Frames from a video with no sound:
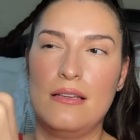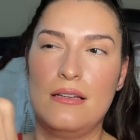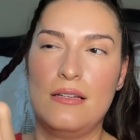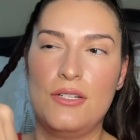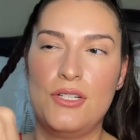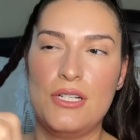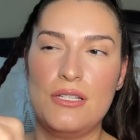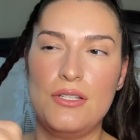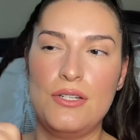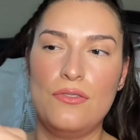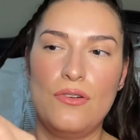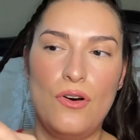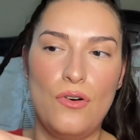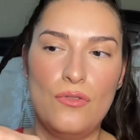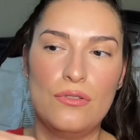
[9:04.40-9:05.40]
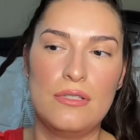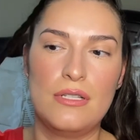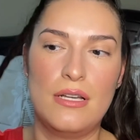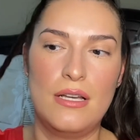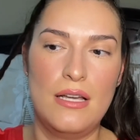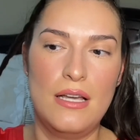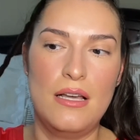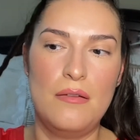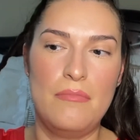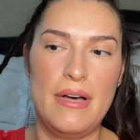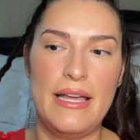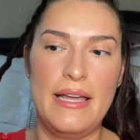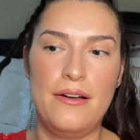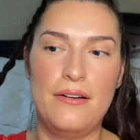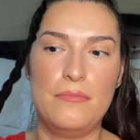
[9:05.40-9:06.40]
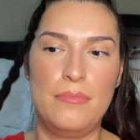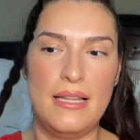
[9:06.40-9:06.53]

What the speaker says: just to hold my hair in place.